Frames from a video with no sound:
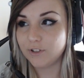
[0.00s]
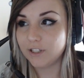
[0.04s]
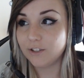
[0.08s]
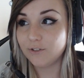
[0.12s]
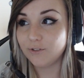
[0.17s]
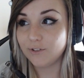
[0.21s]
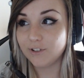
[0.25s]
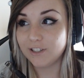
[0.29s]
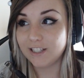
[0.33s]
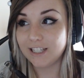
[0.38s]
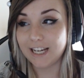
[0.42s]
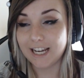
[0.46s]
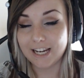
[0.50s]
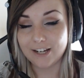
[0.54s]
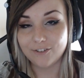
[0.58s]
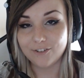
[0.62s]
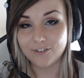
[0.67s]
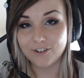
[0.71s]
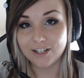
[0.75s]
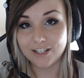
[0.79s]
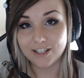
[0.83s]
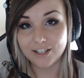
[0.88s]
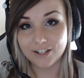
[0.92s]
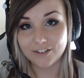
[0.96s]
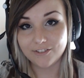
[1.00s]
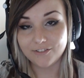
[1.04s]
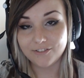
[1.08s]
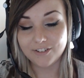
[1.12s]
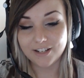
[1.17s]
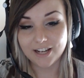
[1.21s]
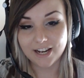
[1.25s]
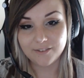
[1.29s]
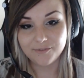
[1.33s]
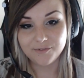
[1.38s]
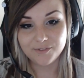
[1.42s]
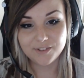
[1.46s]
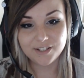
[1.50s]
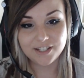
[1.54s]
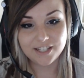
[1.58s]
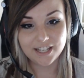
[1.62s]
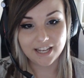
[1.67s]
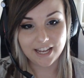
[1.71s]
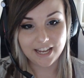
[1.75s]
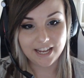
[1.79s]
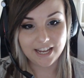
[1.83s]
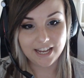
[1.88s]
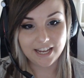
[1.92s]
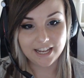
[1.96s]
really angry a lot of times,
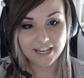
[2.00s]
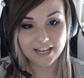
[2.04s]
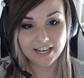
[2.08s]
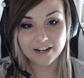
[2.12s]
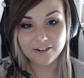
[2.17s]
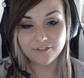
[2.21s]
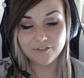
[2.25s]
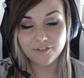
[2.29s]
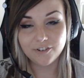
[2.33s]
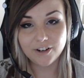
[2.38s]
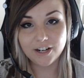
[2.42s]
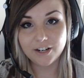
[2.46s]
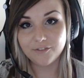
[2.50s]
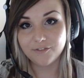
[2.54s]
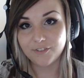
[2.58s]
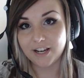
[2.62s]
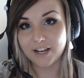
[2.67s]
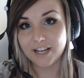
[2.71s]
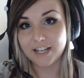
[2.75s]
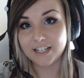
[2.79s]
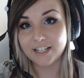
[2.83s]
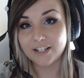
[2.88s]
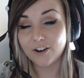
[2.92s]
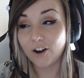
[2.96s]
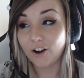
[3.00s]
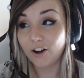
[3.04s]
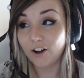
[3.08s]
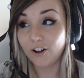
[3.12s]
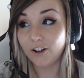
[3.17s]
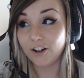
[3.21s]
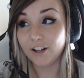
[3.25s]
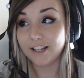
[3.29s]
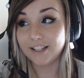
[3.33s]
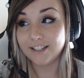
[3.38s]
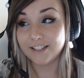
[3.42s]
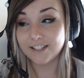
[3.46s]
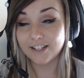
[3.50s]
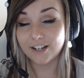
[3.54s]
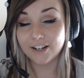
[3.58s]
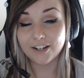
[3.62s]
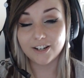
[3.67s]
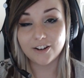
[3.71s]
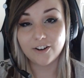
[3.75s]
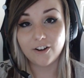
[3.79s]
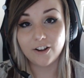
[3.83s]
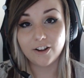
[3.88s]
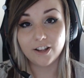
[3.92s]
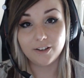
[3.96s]
and a friend of mine started
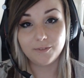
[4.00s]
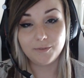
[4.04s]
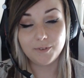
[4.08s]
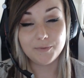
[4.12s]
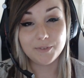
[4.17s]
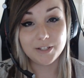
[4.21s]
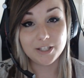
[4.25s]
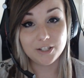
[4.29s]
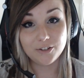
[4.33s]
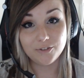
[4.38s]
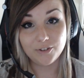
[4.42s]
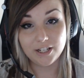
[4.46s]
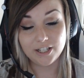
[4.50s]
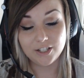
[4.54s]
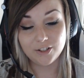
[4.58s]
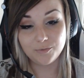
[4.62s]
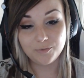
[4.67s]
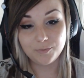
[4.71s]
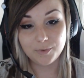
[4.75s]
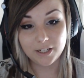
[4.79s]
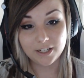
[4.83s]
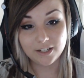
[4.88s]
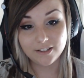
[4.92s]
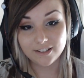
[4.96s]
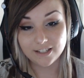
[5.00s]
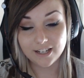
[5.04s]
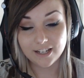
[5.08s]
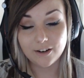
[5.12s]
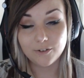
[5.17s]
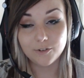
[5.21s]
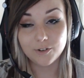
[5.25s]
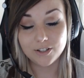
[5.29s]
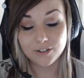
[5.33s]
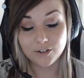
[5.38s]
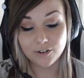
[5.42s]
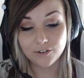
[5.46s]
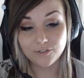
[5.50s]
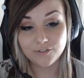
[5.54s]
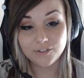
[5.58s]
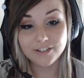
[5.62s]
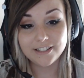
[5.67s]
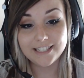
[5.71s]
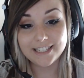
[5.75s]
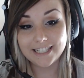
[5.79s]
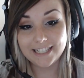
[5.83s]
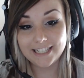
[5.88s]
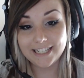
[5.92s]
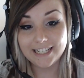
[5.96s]
calling me MissRage because I was
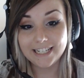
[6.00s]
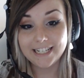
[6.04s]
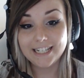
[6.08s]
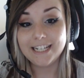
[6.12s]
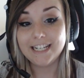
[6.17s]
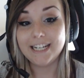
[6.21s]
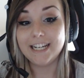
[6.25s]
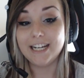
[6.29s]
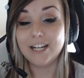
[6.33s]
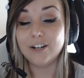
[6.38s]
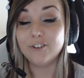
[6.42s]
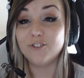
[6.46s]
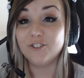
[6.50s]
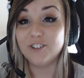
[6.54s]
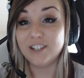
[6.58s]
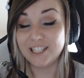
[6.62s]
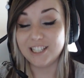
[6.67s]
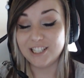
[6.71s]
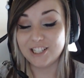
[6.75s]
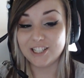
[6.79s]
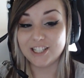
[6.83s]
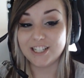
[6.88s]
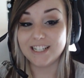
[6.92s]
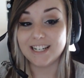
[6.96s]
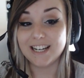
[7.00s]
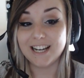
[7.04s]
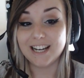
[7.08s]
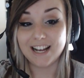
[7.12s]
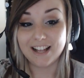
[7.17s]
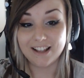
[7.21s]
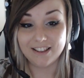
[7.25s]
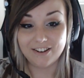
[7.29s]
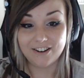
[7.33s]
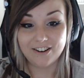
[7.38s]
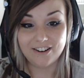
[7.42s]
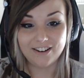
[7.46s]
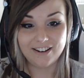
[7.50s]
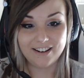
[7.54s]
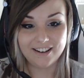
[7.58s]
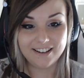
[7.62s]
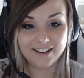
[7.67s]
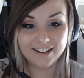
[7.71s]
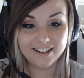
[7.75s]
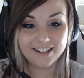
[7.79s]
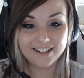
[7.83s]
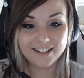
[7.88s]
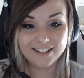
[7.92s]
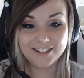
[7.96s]
obviously raging a lot.
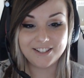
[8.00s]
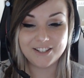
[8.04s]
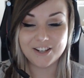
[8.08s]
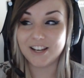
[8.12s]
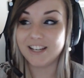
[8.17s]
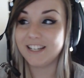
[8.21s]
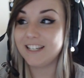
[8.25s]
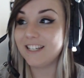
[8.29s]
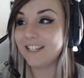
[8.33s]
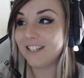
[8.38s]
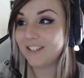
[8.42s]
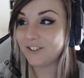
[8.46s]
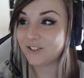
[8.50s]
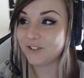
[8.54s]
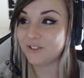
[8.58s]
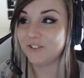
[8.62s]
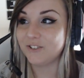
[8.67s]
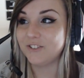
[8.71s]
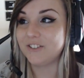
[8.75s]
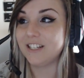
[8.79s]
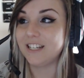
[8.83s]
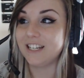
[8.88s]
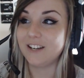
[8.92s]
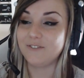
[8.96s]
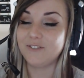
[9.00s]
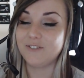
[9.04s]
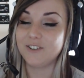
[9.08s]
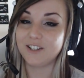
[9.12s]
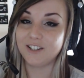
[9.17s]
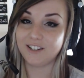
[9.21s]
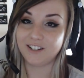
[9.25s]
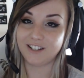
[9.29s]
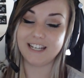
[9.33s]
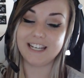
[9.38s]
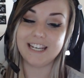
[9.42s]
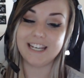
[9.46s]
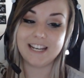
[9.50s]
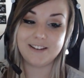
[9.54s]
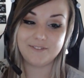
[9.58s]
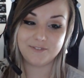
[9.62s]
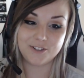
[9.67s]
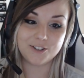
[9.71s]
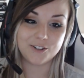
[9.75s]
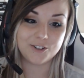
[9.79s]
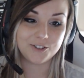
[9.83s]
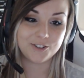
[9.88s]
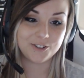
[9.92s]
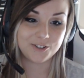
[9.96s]
So I didn't choose the name. The name
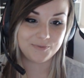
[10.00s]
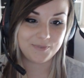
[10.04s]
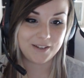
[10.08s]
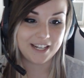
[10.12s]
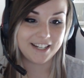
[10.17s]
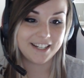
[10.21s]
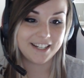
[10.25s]
chose me.